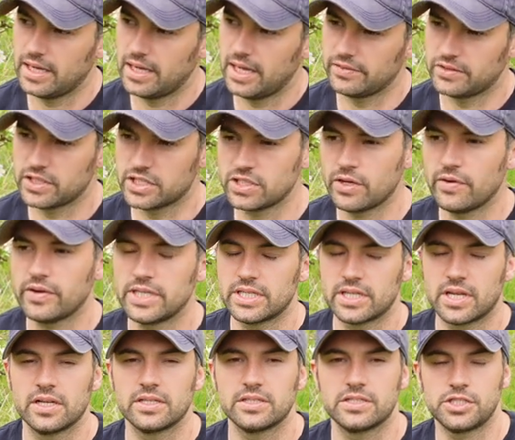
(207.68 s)
have decided
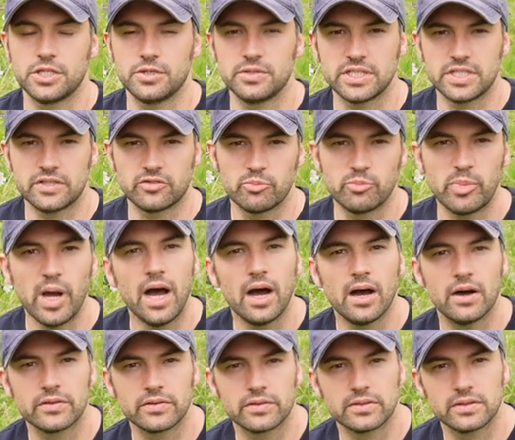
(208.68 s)
to choose a different
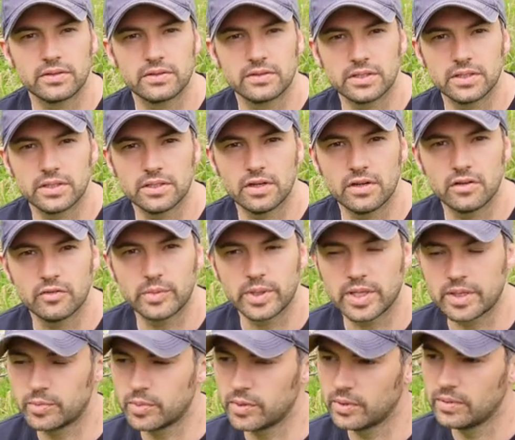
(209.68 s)
path than a lot of
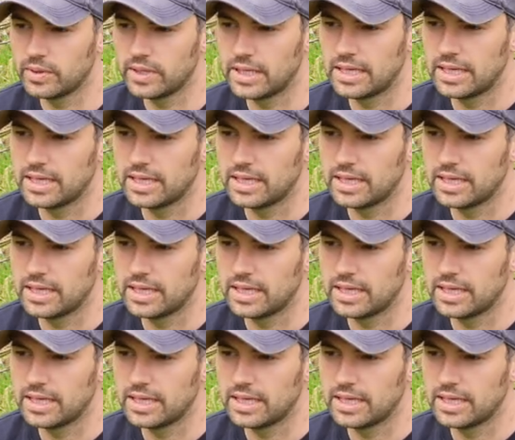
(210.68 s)
people.